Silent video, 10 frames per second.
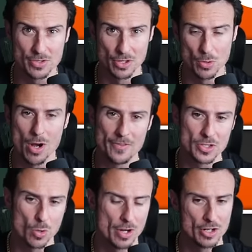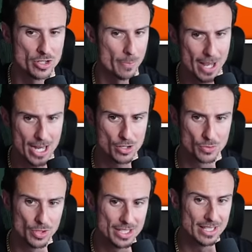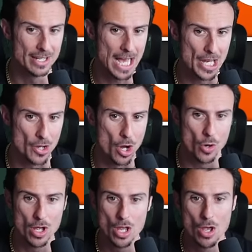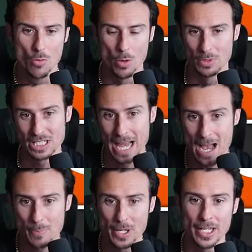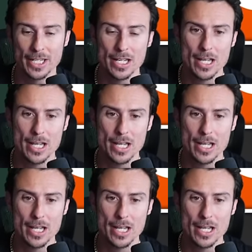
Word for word: The new offense coordinator, so the Packers really did not know what was happening.